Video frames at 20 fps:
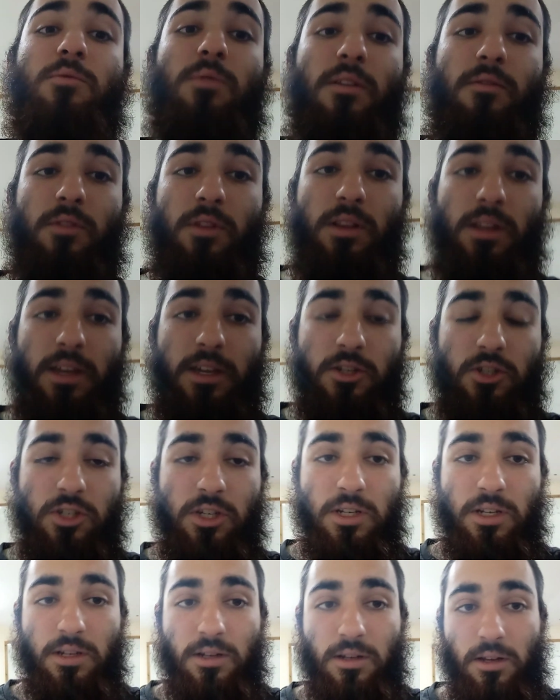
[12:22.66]

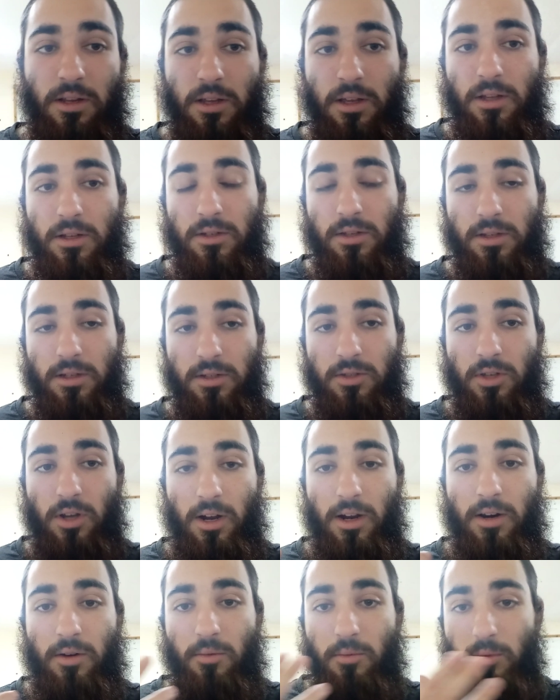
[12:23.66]
revelation to the
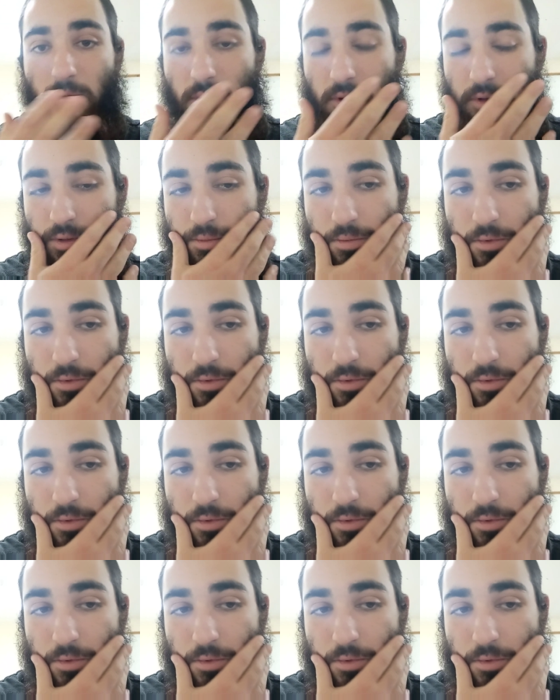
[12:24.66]
entire world,